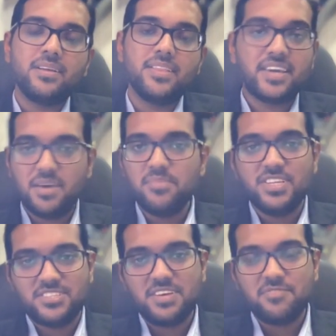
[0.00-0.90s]
The
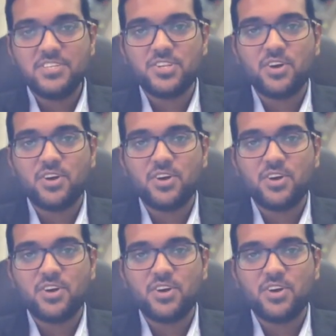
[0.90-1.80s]
Cambridge definition of
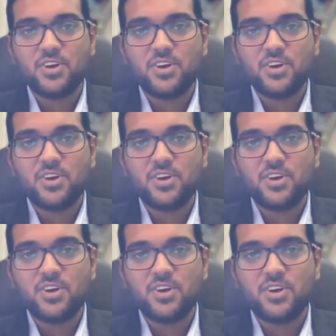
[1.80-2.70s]
immersive says
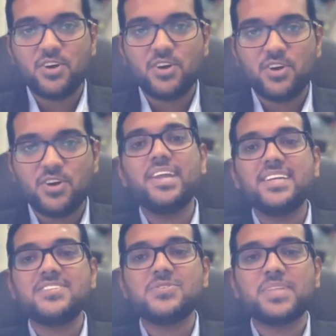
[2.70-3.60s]
to surround the
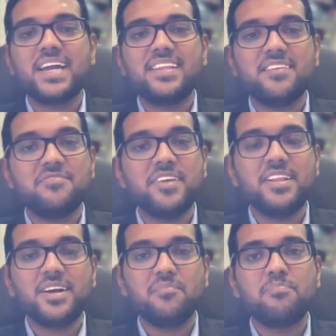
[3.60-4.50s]
audience so that they
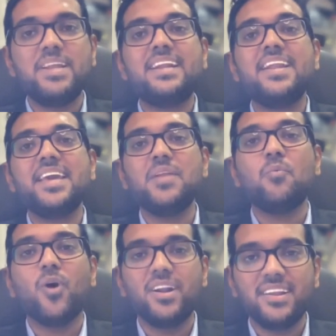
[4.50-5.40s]
feel completely
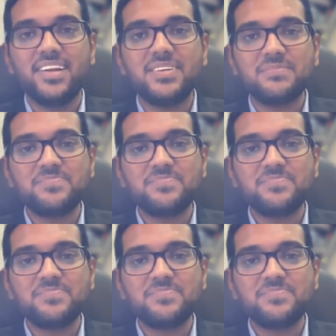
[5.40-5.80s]
involved in it.